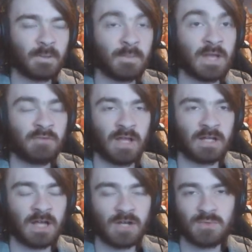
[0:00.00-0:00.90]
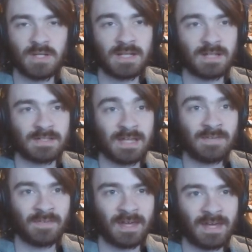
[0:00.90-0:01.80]
We definitely had cut because we need cut to
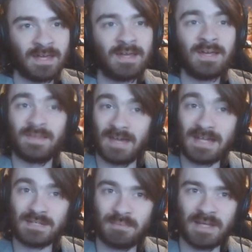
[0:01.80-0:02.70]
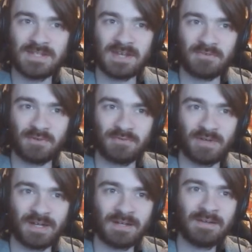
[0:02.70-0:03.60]
get there. That explains
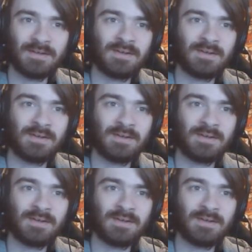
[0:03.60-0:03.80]
everything.